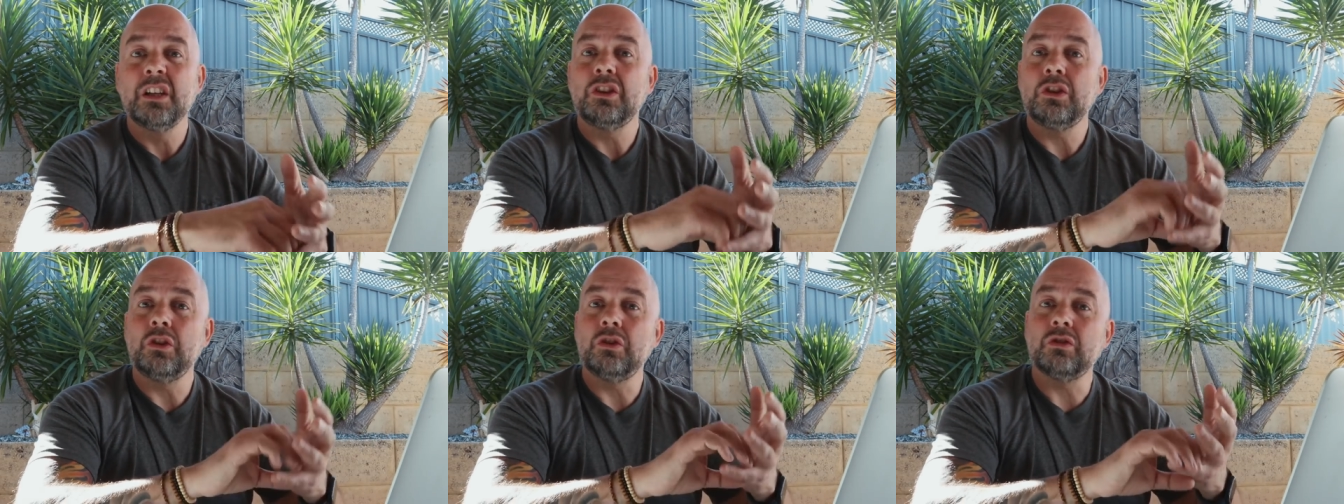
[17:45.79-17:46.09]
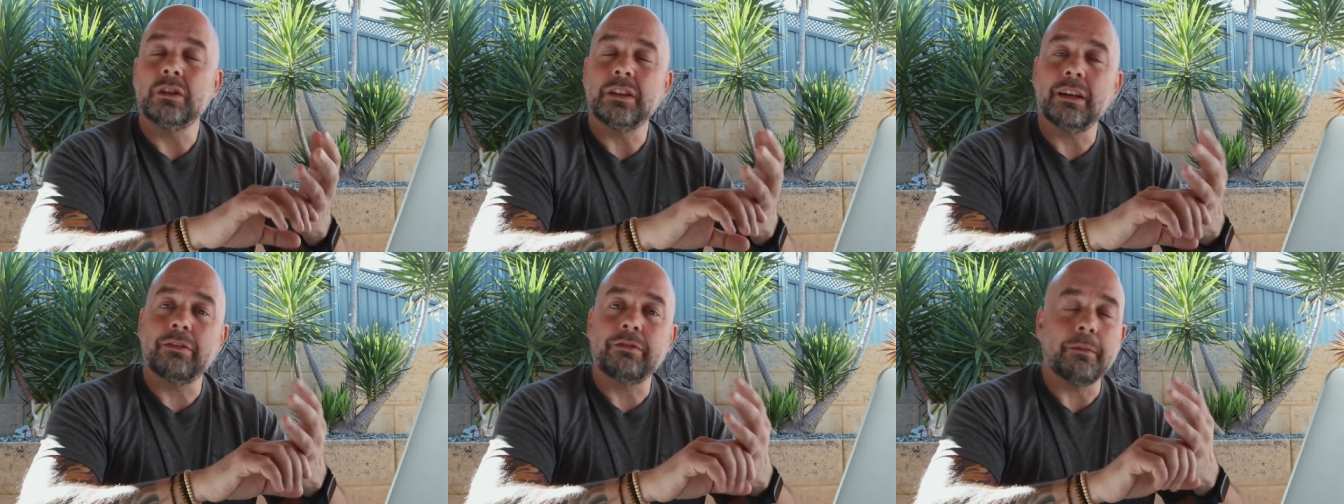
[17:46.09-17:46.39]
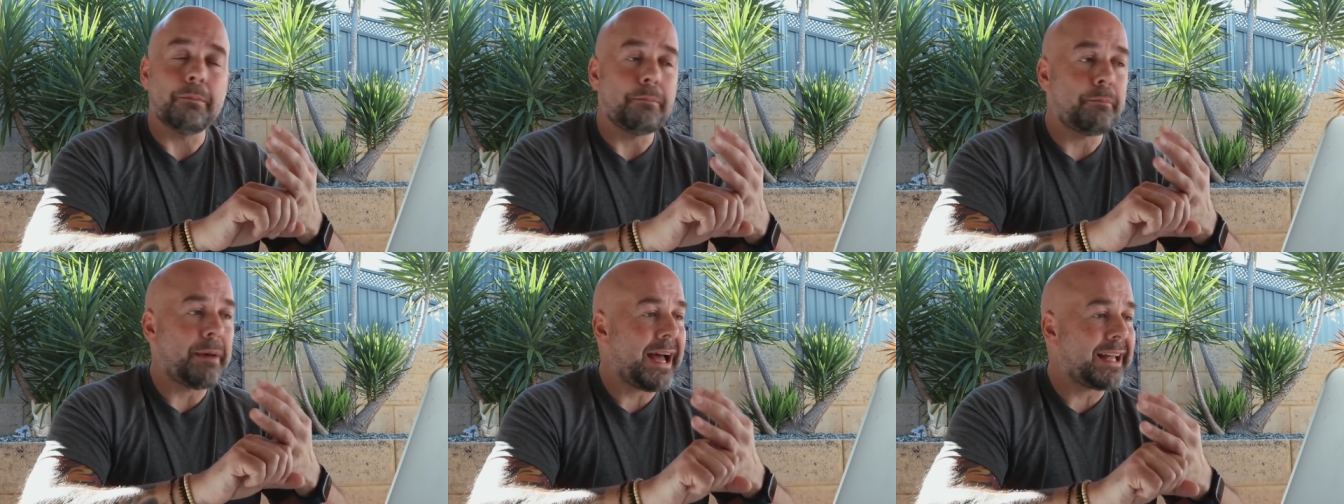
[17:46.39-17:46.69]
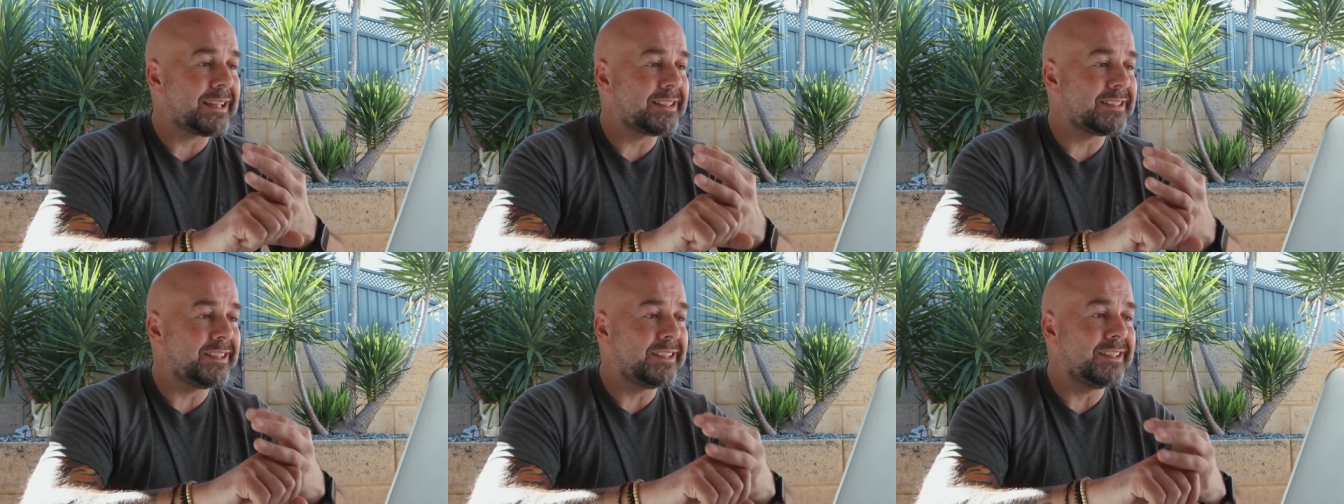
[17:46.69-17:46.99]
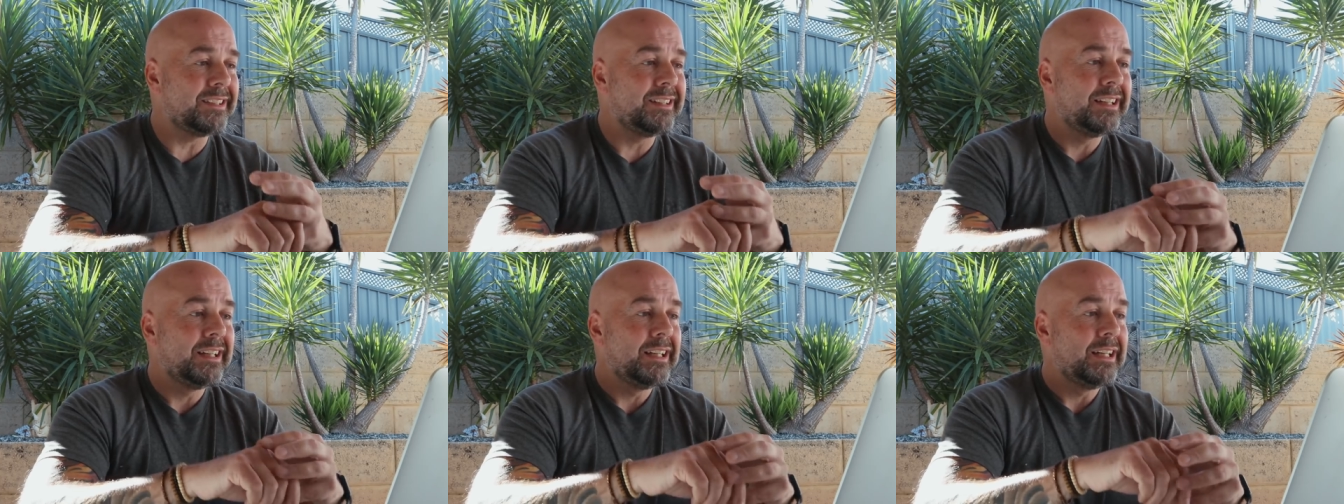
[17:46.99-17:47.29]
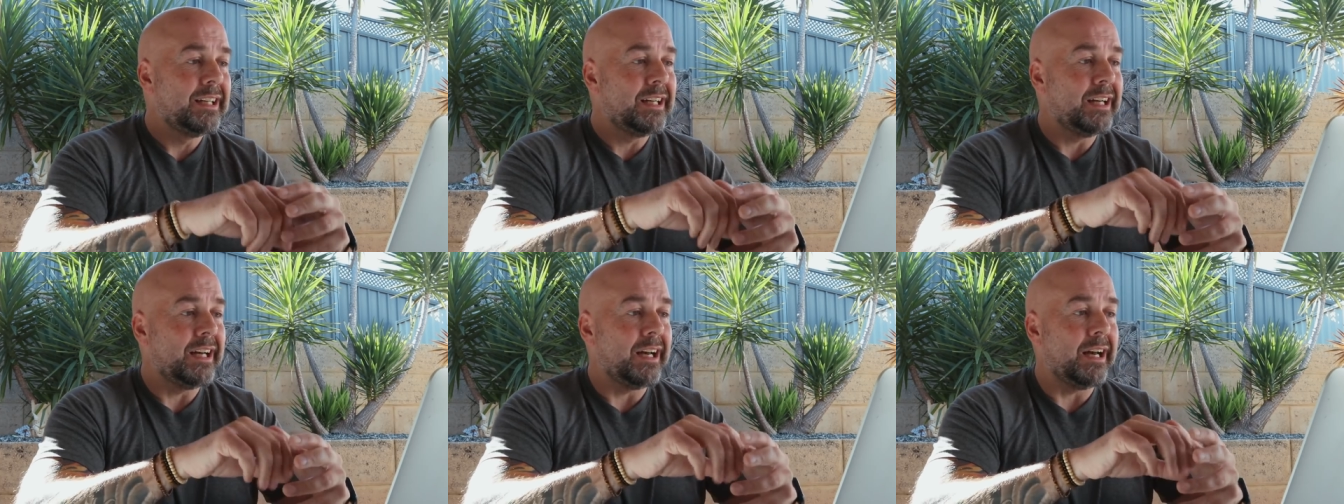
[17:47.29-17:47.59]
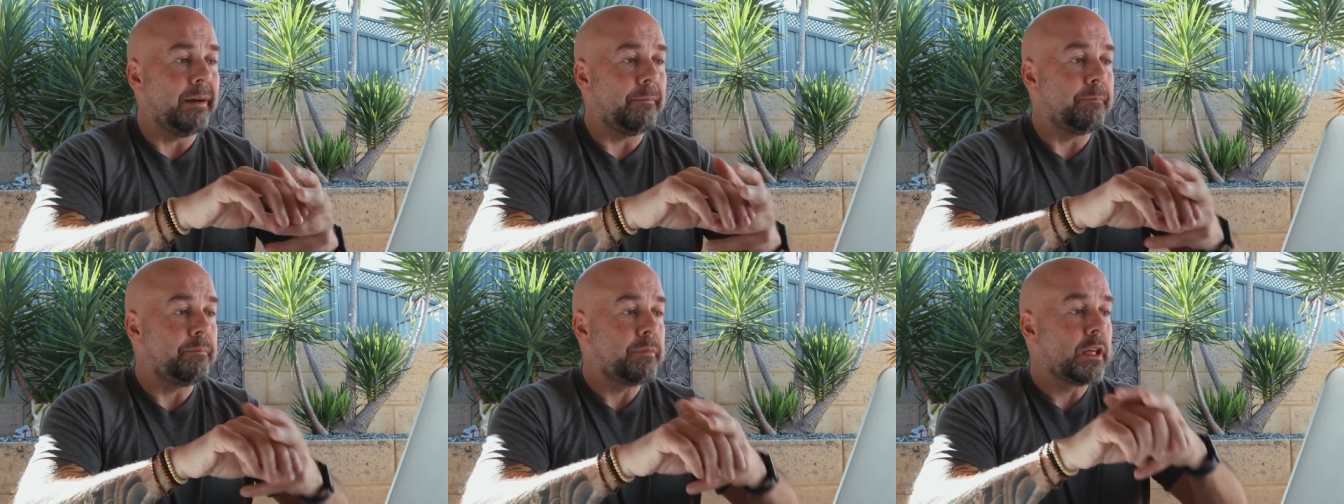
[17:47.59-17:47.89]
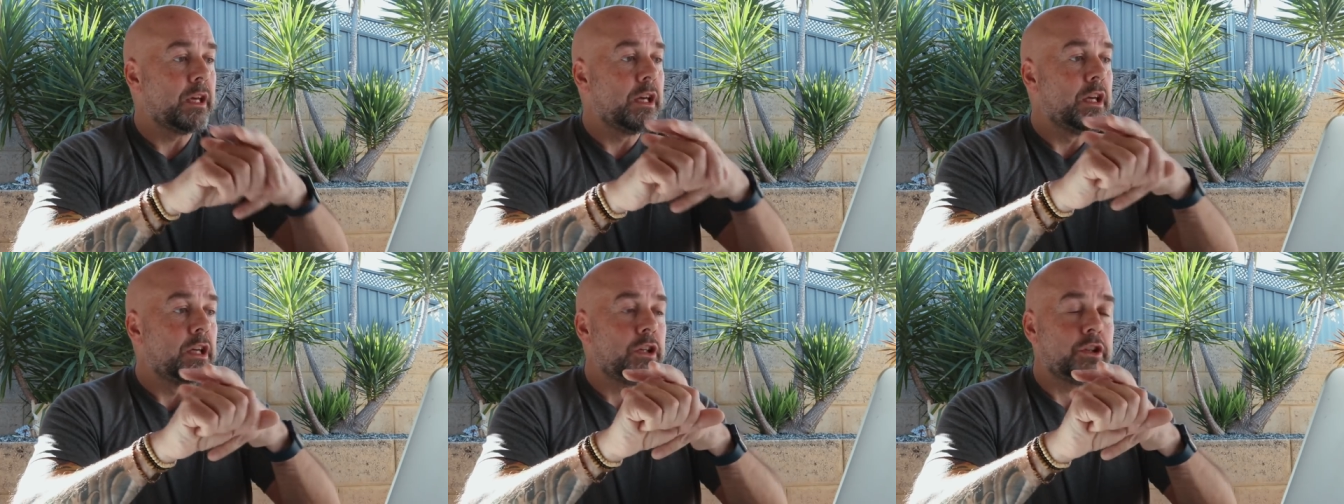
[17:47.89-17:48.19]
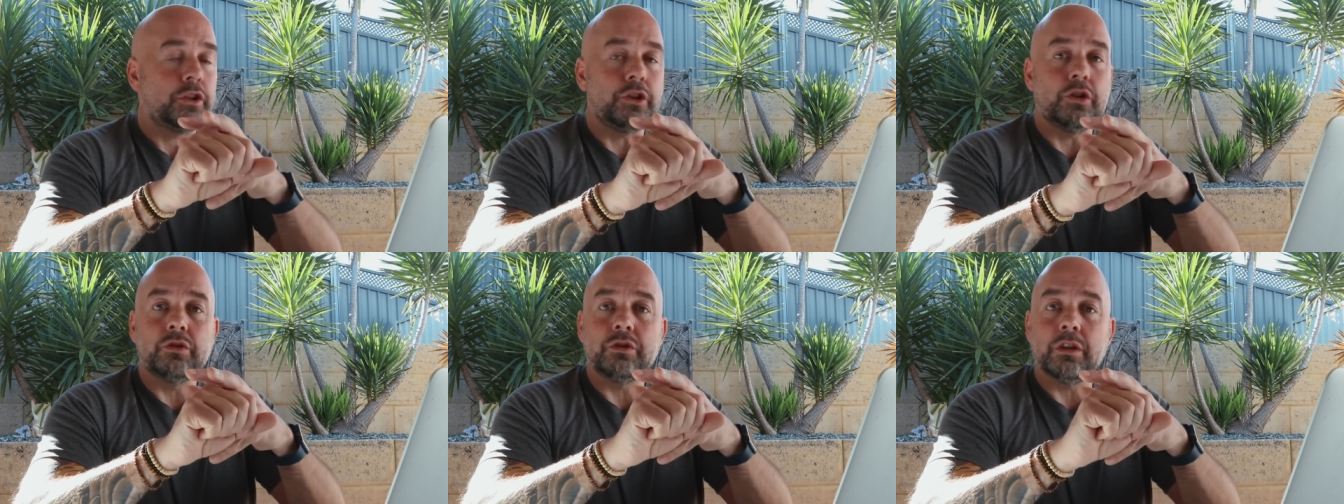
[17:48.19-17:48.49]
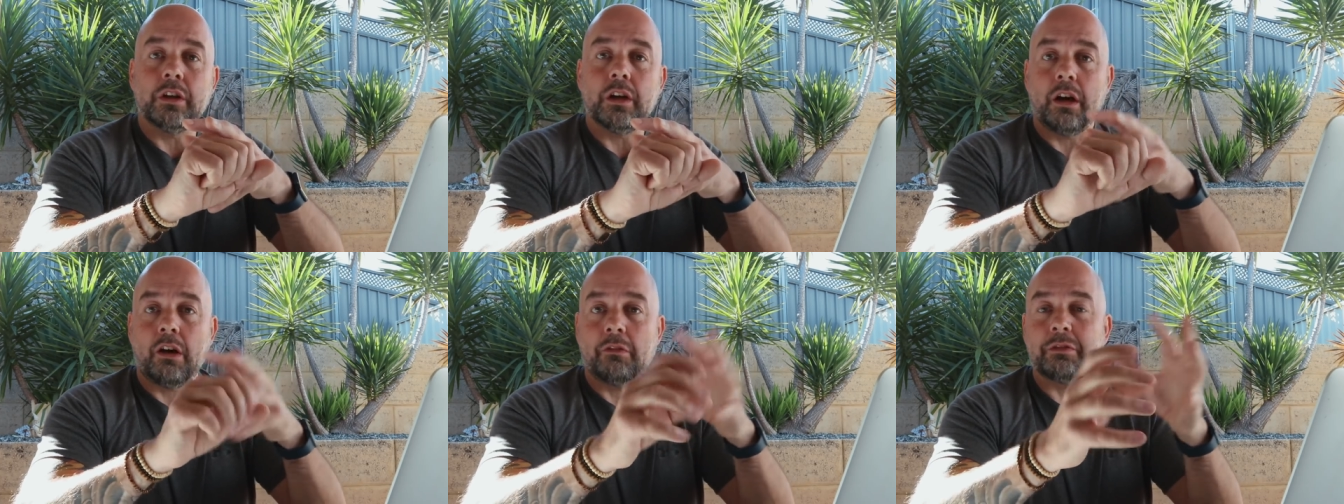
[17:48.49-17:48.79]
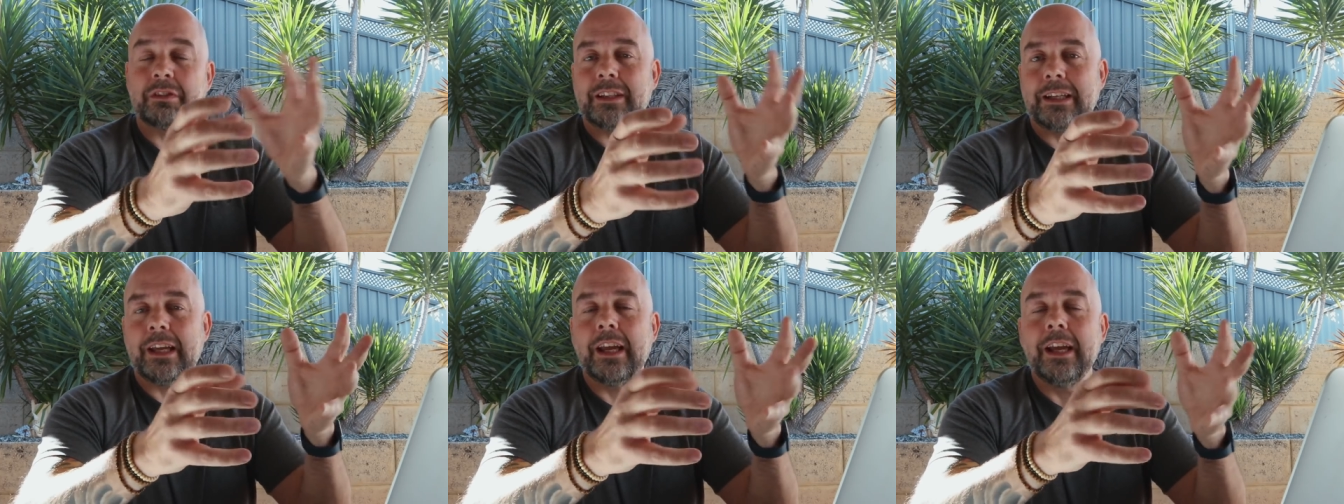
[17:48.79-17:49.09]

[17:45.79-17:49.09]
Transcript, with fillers: use a different pattern, um, use a, obviously